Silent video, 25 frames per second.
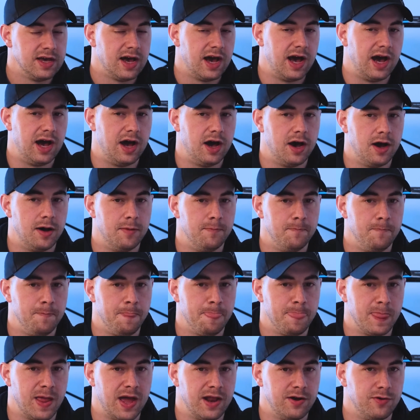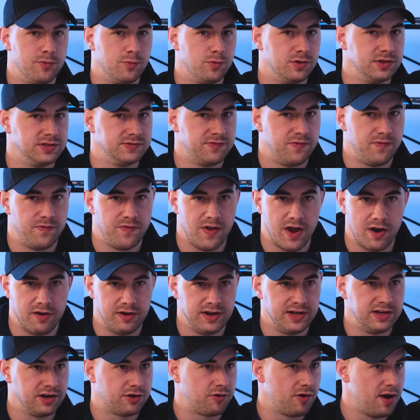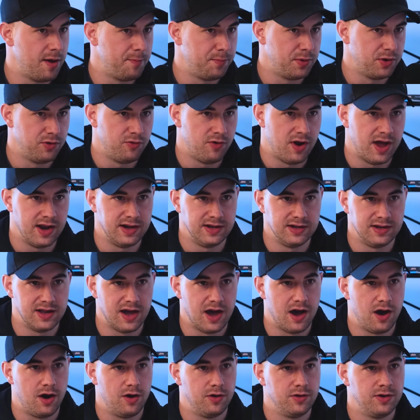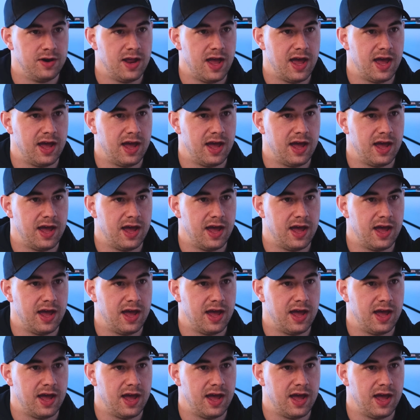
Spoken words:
And it was very decrepit, run down.